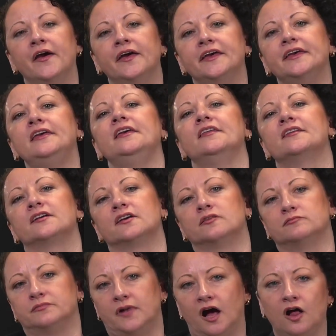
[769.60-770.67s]
either
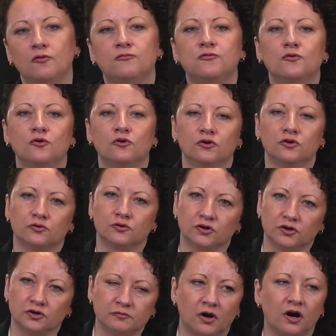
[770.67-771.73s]
helpful
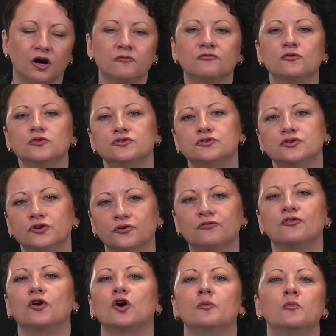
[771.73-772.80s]
or harmful to your
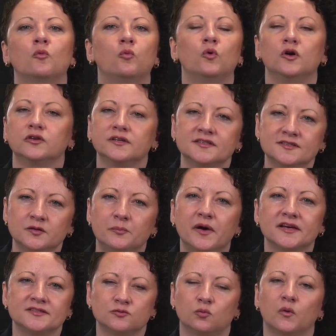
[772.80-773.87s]
firm, what is the
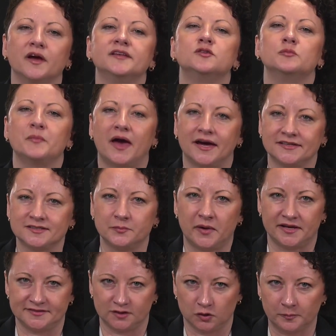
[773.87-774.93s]
best way to
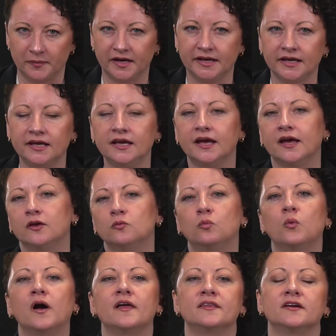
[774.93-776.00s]
maximize your money, and
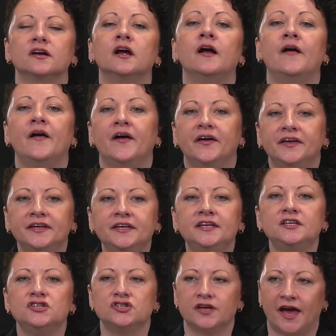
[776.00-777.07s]
whether
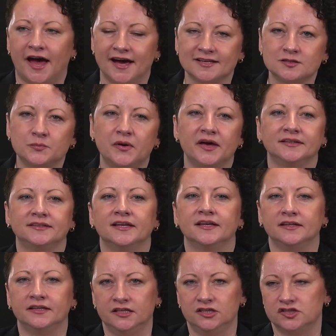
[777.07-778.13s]
each aspect and
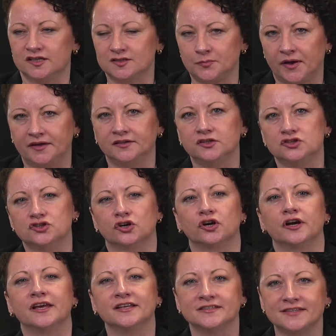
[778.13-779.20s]
each expenditure
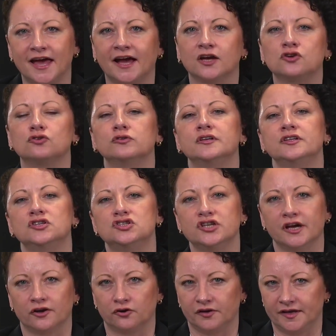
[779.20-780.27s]
is actually
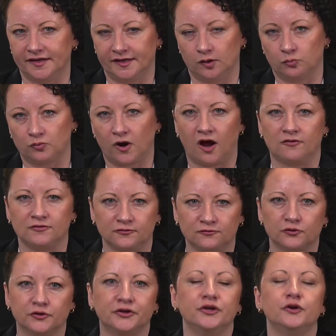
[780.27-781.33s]
generating a profit
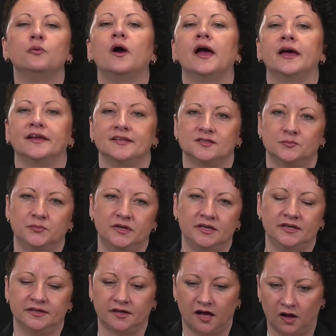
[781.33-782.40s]
for you and is
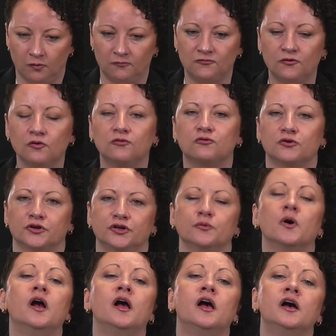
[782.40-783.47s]
being helpful for you.
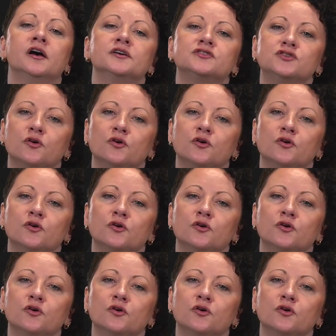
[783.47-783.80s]
So